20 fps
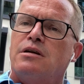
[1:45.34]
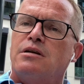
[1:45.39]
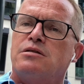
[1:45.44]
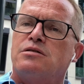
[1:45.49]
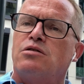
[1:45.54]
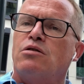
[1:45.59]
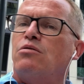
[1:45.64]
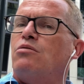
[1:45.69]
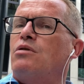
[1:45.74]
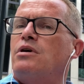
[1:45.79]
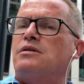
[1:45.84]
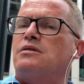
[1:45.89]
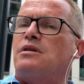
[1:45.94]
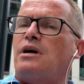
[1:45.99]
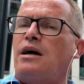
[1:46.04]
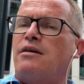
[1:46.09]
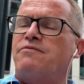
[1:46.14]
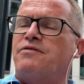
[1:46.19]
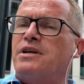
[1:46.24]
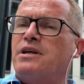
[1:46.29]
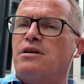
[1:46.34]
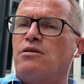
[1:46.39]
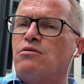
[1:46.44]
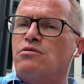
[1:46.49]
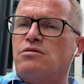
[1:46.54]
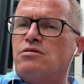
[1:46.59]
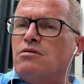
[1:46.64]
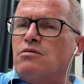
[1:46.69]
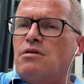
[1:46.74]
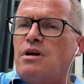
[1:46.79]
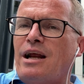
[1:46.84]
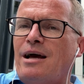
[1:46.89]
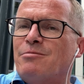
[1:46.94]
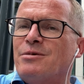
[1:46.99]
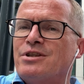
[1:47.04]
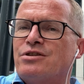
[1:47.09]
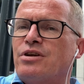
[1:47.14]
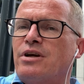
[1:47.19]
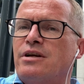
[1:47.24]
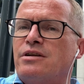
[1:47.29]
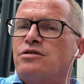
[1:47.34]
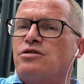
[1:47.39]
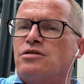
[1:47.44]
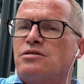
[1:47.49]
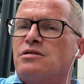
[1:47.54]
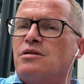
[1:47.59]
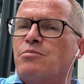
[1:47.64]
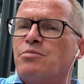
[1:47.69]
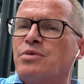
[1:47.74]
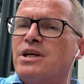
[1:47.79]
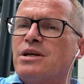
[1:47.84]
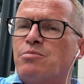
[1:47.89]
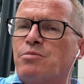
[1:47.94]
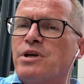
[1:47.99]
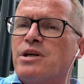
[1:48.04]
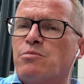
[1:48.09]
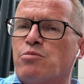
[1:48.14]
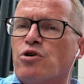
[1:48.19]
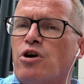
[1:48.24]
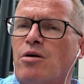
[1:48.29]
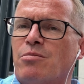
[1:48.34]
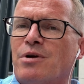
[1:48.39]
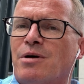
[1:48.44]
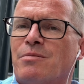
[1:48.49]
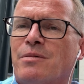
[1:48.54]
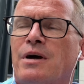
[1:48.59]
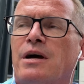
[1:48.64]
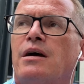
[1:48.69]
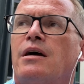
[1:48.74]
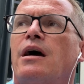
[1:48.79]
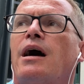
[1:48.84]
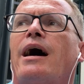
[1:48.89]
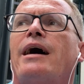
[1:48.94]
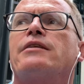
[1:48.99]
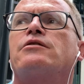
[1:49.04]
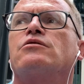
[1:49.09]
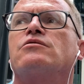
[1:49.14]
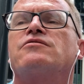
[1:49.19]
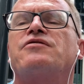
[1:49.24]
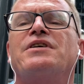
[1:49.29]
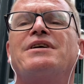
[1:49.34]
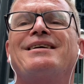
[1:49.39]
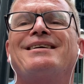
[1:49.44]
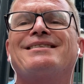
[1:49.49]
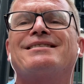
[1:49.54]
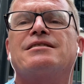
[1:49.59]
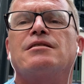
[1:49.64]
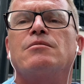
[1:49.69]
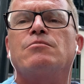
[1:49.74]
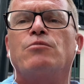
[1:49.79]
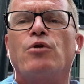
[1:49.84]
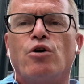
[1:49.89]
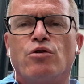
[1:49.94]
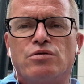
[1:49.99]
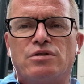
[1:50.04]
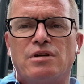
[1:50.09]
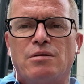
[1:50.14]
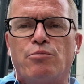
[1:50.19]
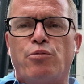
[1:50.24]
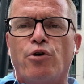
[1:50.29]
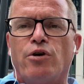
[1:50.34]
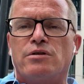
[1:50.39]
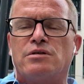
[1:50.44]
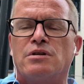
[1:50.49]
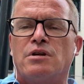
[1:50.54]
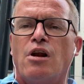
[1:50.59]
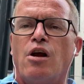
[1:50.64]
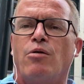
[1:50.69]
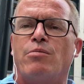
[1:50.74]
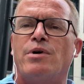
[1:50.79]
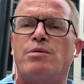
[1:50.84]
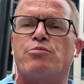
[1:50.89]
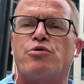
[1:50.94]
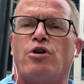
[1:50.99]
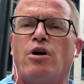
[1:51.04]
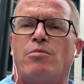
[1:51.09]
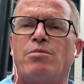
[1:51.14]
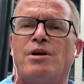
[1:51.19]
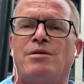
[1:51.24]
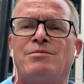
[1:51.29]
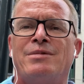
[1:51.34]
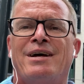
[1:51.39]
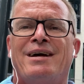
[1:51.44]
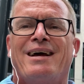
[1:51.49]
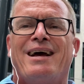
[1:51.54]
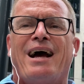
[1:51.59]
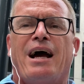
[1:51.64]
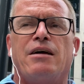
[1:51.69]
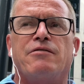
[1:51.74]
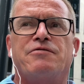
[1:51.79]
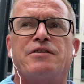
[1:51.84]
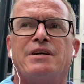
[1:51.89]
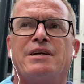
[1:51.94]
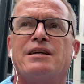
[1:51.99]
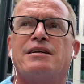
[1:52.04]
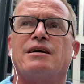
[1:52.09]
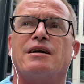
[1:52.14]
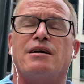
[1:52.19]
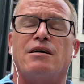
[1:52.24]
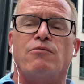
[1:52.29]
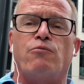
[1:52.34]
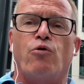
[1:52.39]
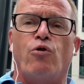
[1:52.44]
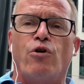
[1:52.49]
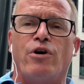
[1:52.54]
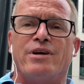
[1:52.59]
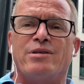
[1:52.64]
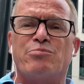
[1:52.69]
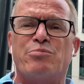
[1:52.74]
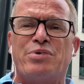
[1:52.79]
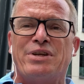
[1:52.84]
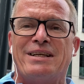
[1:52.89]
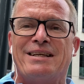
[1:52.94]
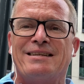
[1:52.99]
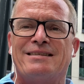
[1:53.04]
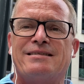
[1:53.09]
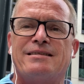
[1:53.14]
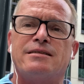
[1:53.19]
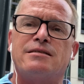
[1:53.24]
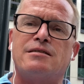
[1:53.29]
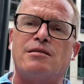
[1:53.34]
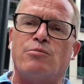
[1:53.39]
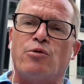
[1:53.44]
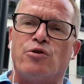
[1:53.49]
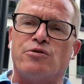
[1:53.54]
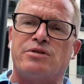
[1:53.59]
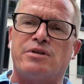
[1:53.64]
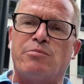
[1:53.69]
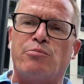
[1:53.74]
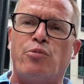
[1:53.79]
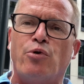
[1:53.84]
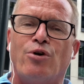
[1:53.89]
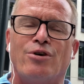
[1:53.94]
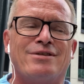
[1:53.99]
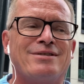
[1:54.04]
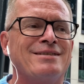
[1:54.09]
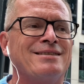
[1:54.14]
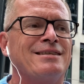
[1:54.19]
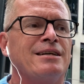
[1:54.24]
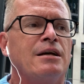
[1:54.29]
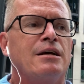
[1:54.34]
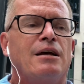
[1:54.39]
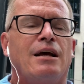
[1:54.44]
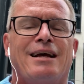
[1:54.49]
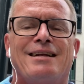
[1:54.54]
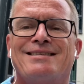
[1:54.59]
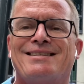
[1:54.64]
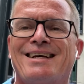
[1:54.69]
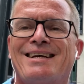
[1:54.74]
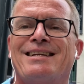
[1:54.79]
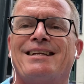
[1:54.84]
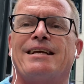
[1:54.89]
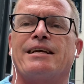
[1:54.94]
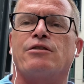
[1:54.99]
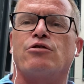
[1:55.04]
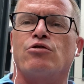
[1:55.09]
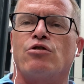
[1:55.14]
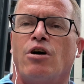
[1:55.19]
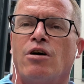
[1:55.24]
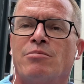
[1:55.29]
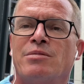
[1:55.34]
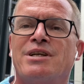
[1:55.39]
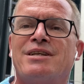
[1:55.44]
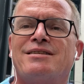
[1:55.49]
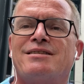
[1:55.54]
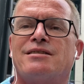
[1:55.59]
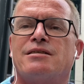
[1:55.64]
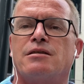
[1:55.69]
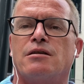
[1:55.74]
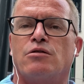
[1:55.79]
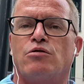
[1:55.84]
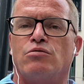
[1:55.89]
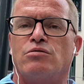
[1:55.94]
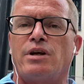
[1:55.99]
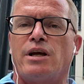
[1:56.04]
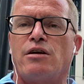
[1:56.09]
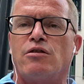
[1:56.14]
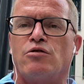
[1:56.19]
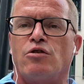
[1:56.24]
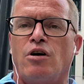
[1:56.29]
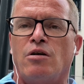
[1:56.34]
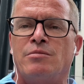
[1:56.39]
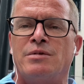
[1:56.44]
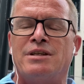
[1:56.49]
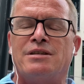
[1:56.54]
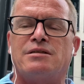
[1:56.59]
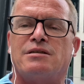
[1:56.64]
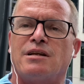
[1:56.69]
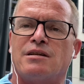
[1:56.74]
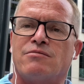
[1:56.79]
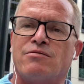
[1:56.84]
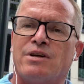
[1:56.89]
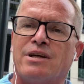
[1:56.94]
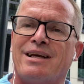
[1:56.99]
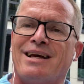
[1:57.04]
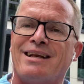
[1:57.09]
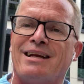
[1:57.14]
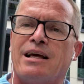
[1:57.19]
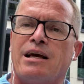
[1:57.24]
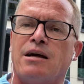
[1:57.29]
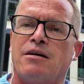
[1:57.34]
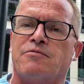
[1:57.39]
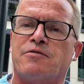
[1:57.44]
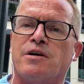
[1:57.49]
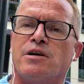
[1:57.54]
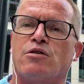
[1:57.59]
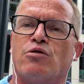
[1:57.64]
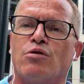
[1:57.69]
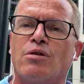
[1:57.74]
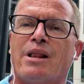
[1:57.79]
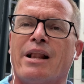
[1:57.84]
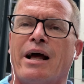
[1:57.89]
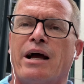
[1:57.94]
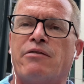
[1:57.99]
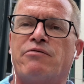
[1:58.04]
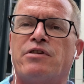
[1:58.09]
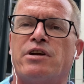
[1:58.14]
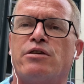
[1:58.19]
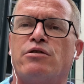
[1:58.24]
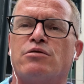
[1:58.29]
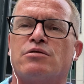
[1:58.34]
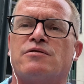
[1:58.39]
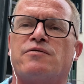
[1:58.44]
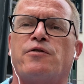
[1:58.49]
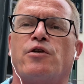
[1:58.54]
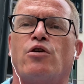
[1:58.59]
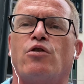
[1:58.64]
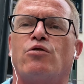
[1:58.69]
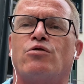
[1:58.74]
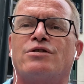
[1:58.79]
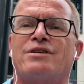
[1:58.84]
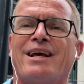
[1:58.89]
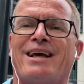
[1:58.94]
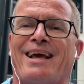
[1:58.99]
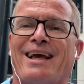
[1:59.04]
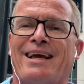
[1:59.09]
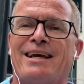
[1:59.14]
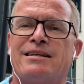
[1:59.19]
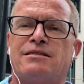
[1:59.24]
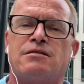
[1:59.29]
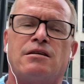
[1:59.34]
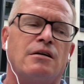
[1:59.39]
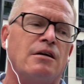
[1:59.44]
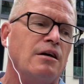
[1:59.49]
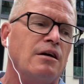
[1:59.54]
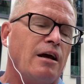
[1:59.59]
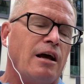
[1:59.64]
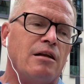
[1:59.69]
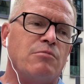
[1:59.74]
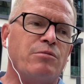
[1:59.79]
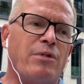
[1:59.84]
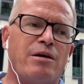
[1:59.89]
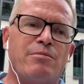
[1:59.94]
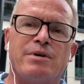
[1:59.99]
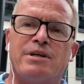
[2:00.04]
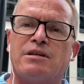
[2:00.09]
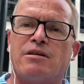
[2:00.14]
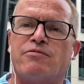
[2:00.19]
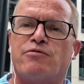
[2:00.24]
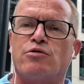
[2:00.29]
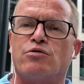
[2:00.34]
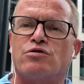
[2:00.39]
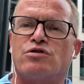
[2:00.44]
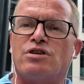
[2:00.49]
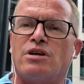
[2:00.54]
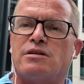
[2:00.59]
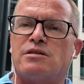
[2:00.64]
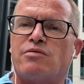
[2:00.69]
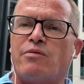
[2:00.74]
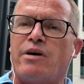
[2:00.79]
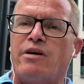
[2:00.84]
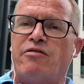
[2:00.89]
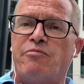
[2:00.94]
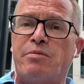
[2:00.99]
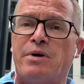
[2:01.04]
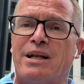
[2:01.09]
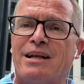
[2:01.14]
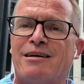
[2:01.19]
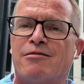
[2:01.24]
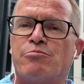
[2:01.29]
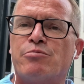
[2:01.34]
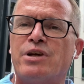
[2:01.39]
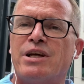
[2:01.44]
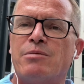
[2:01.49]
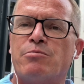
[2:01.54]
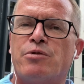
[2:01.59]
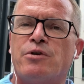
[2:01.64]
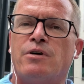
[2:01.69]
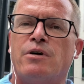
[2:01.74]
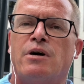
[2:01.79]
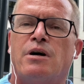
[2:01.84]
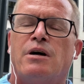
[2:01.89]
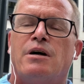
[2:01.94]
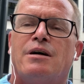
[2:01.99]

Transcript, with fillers: So, and I think also climate change is a big, big problem. I don't think it's the most important global problem. I think uh, war and peace is the most important. And then economics, good economics, that we can have a good livelihood for all the 8 and maybe in the future 12 billion people.